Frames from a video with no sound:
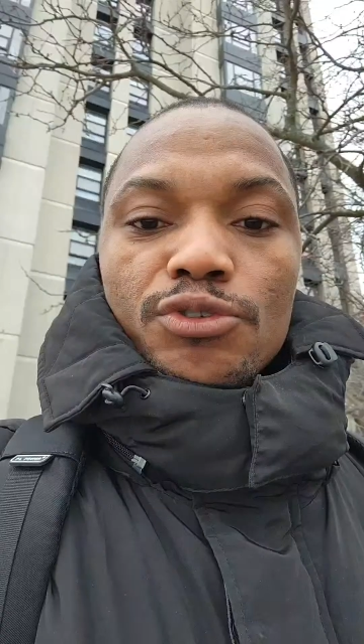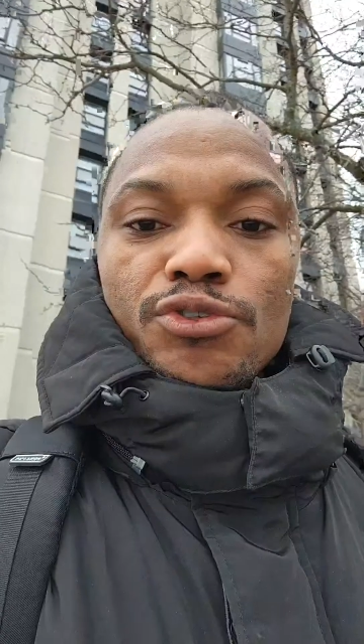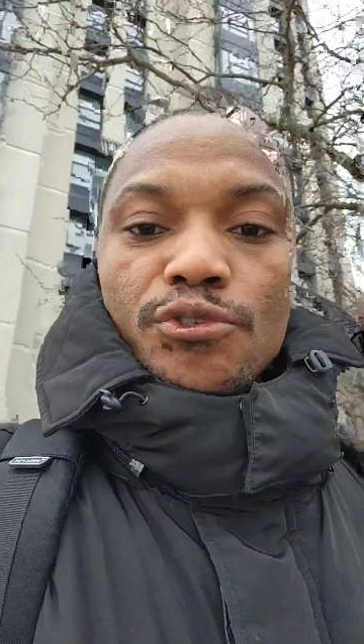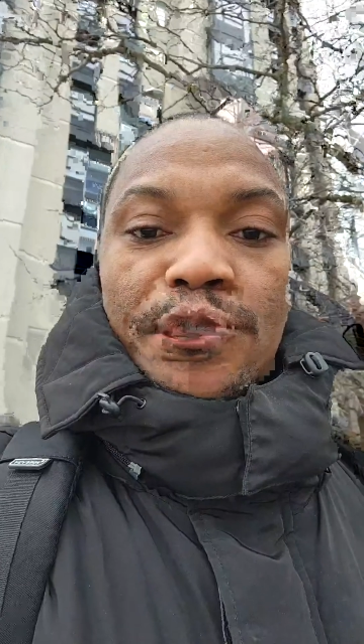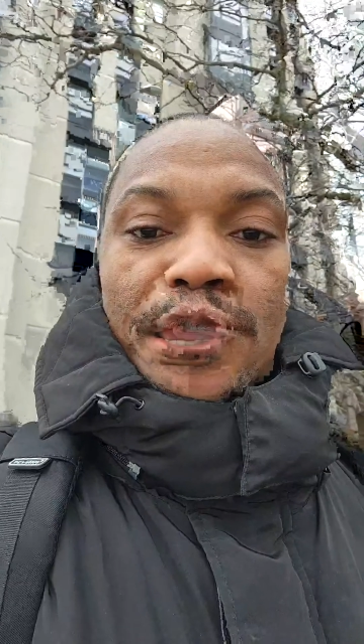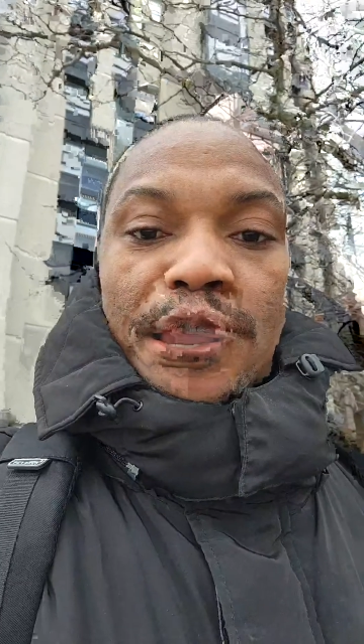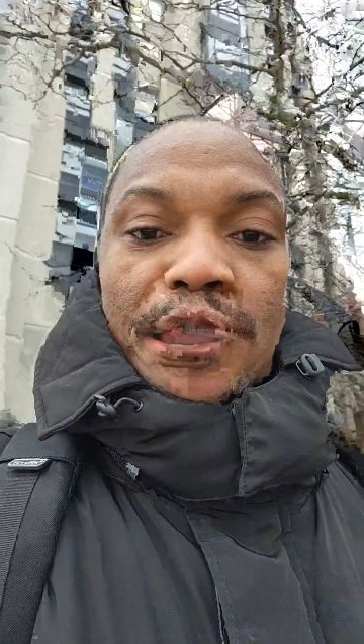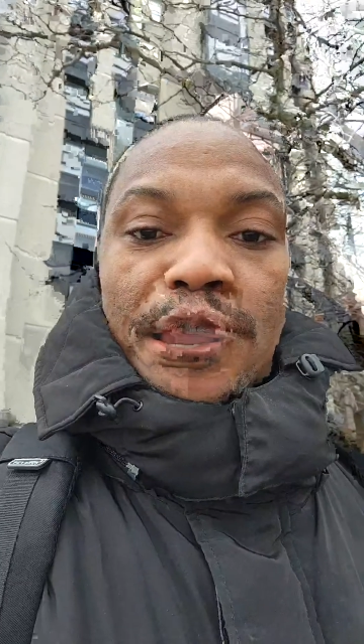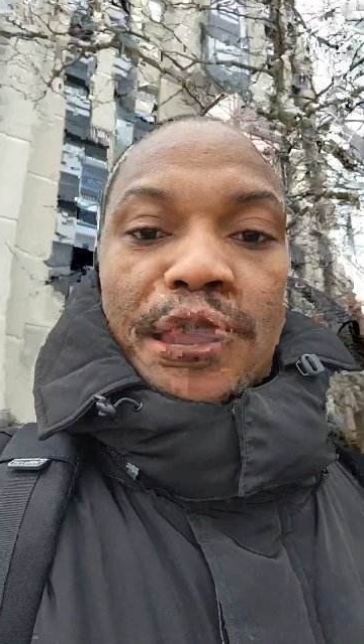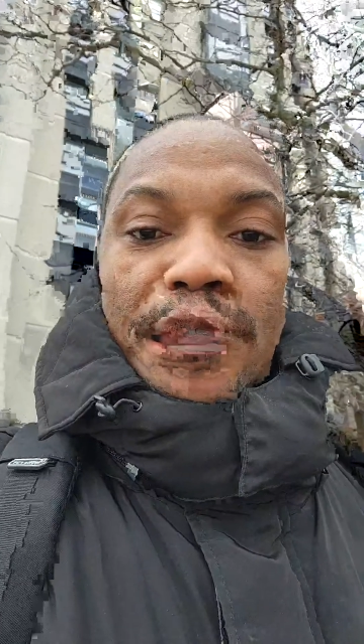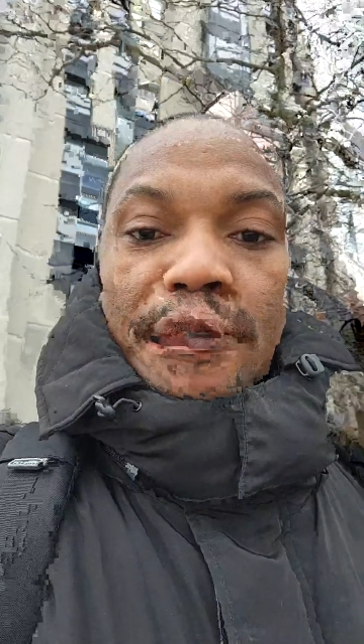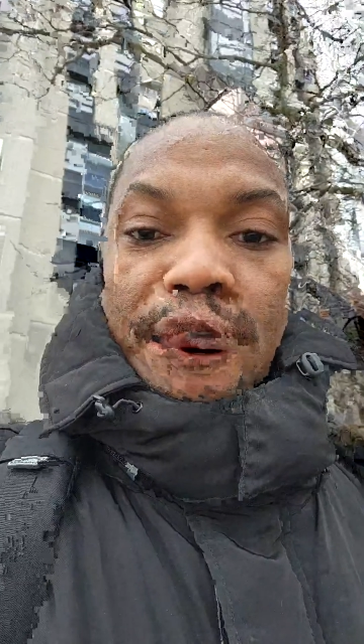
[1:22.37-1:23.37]
to be able
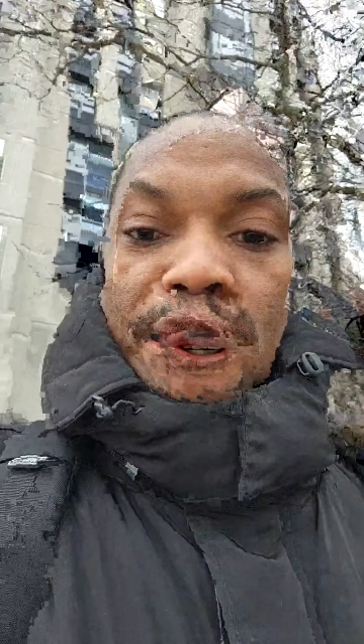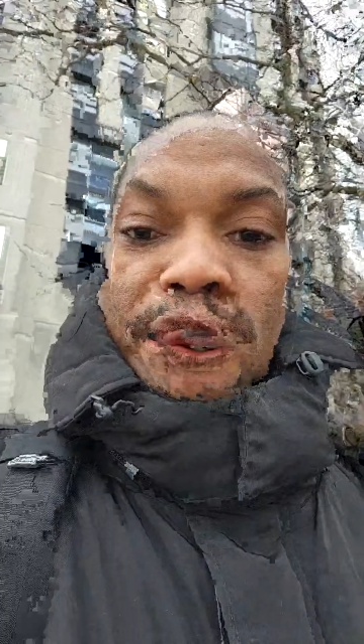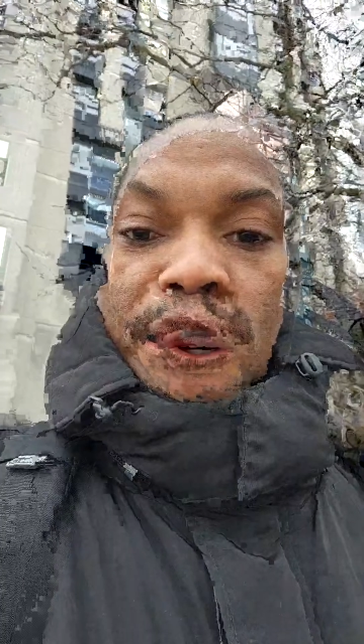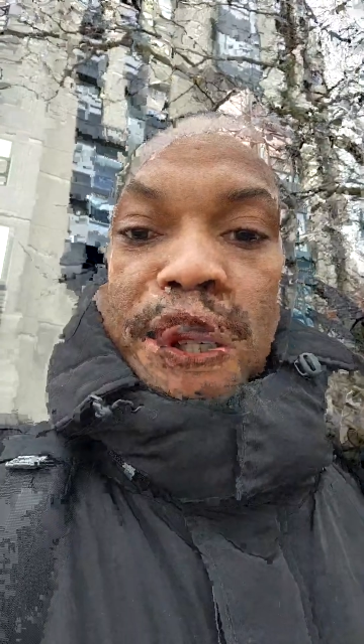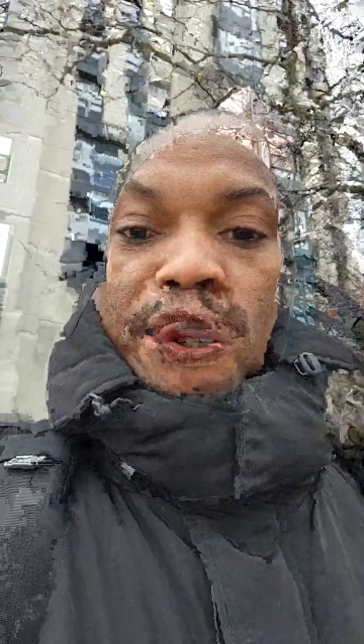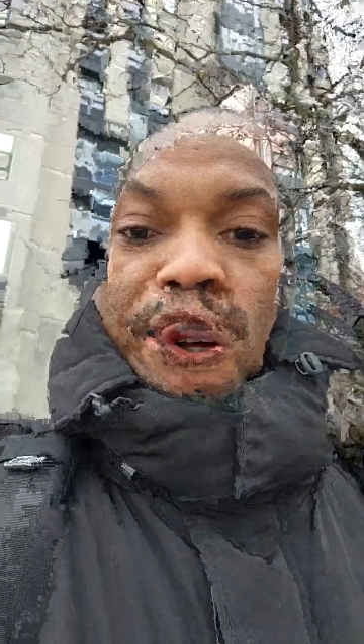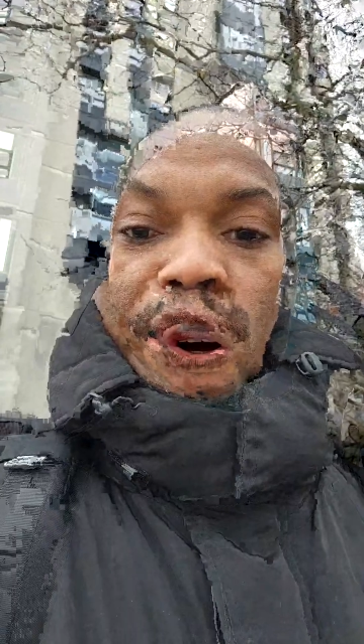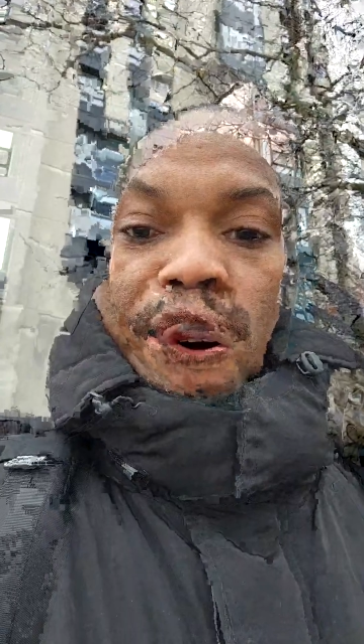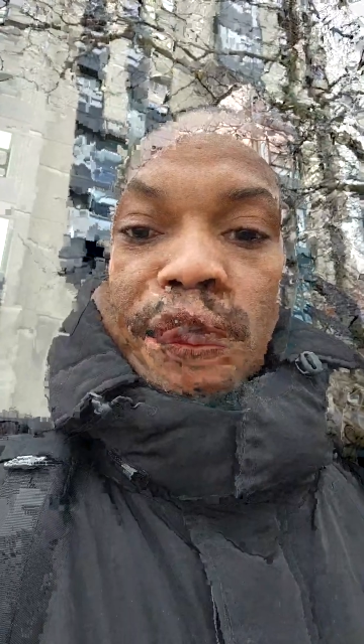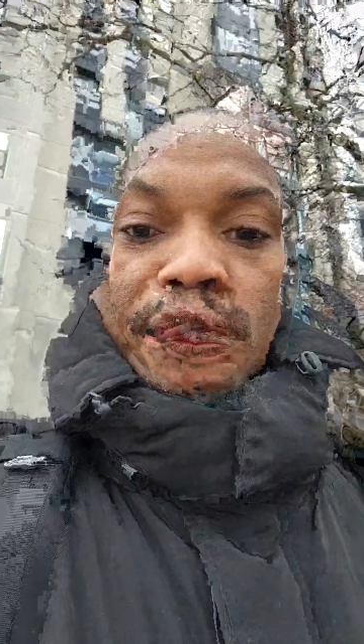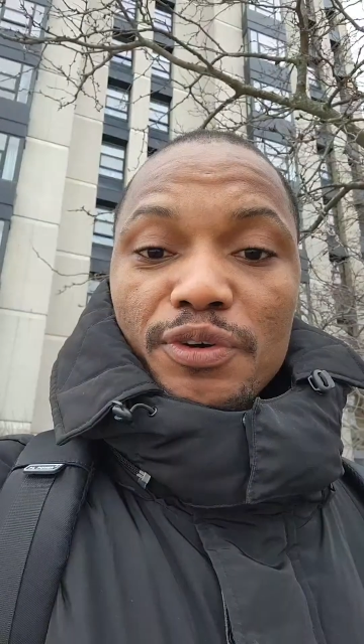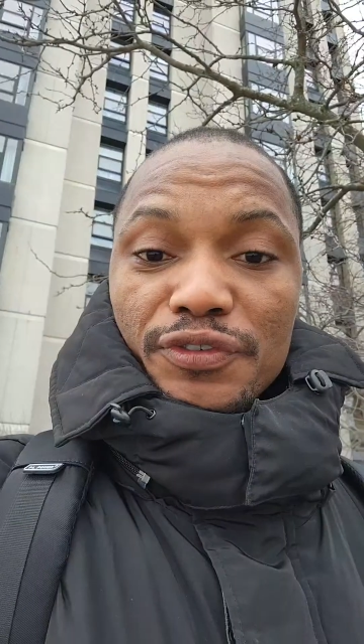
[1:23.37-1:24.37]
to demonstrate
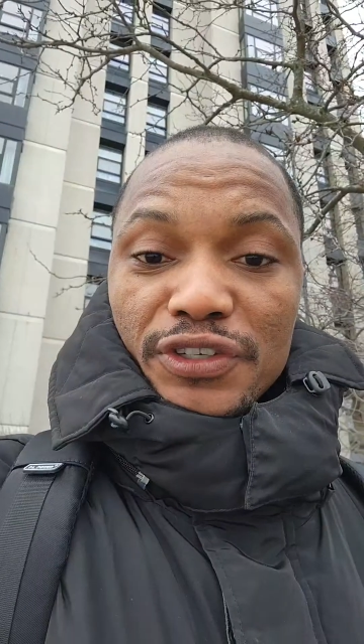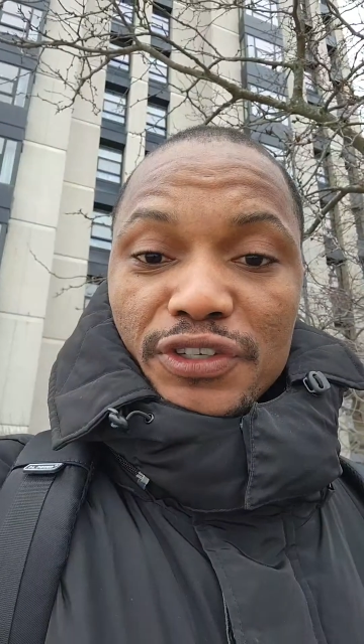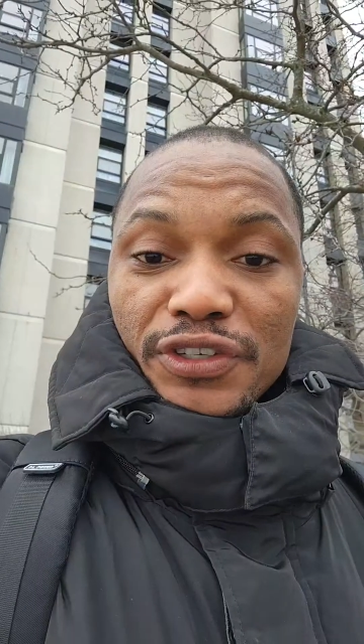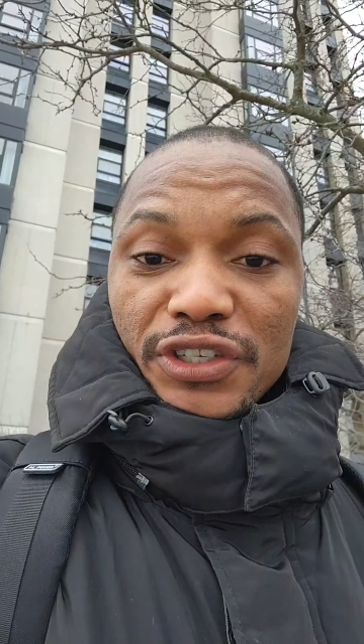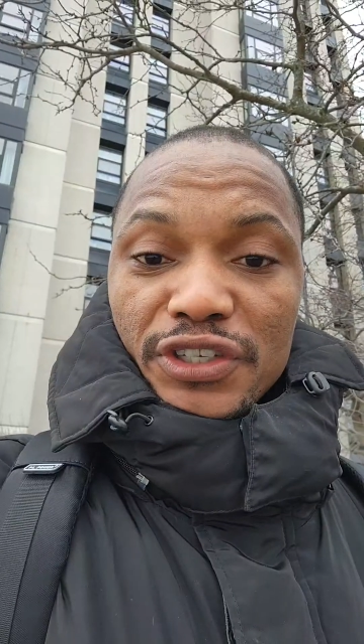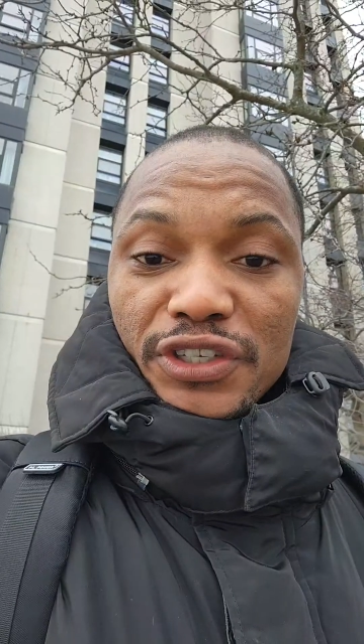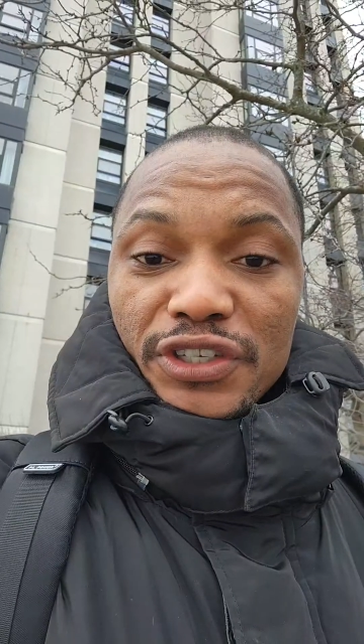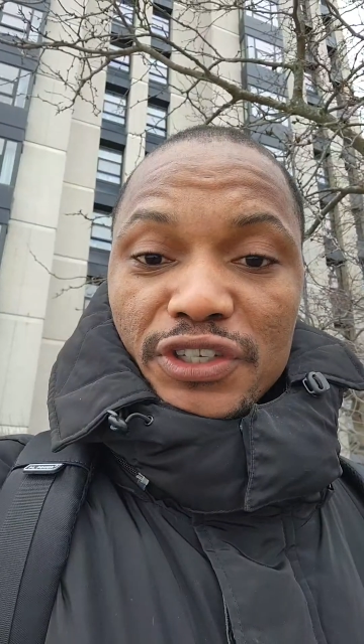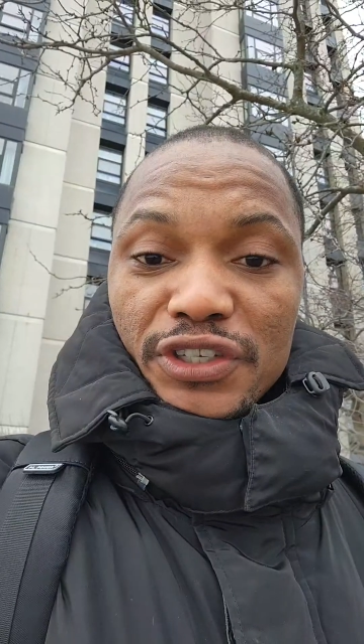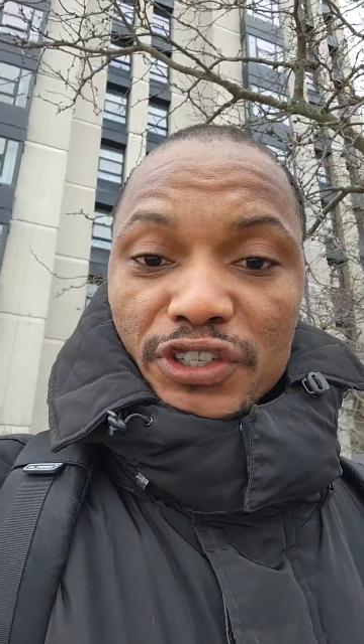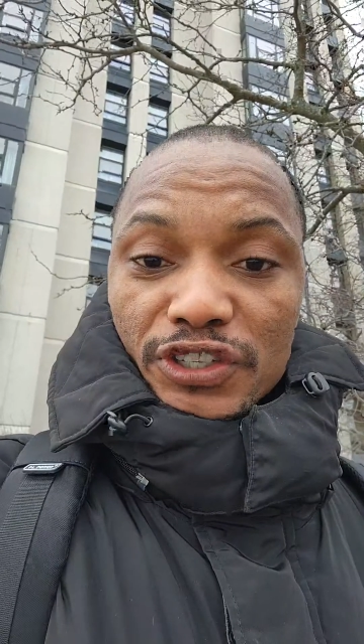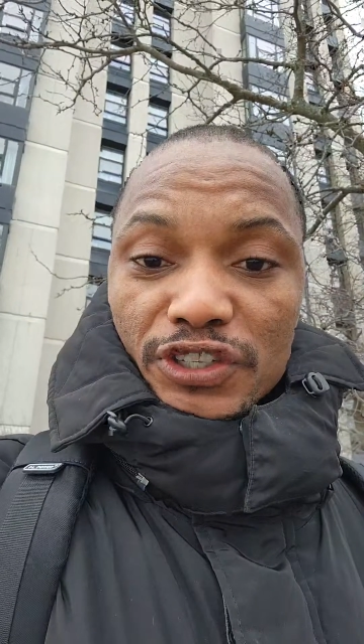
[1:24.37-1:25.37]
your proficiency
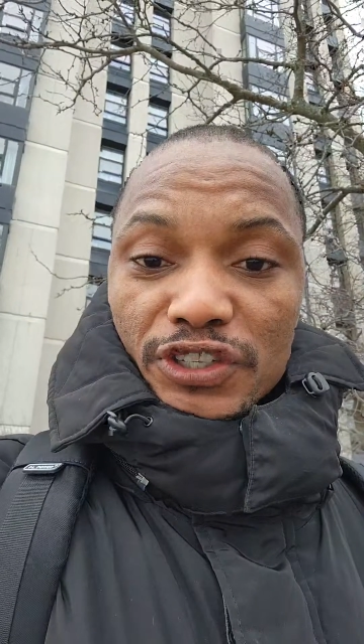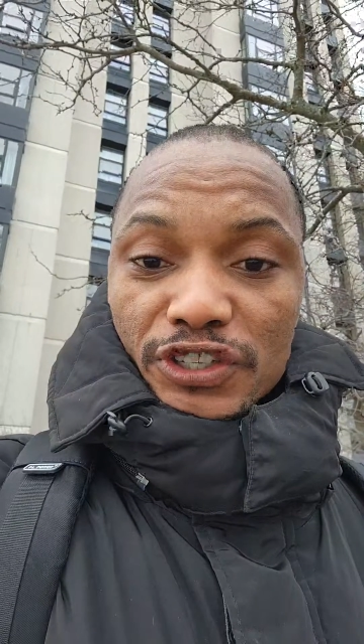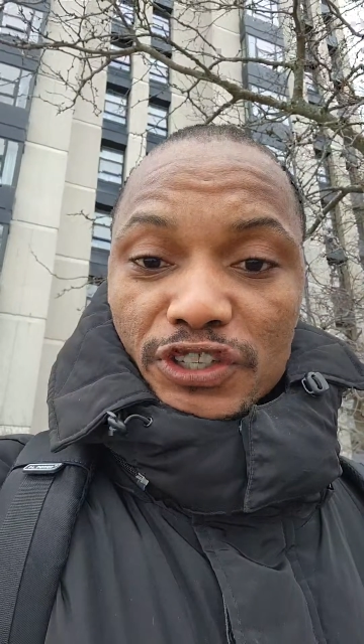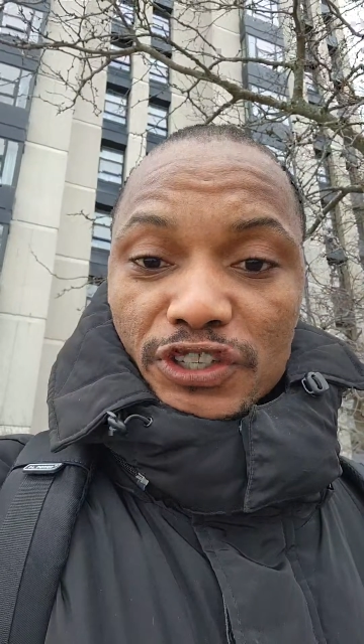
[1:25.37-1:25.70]
in English,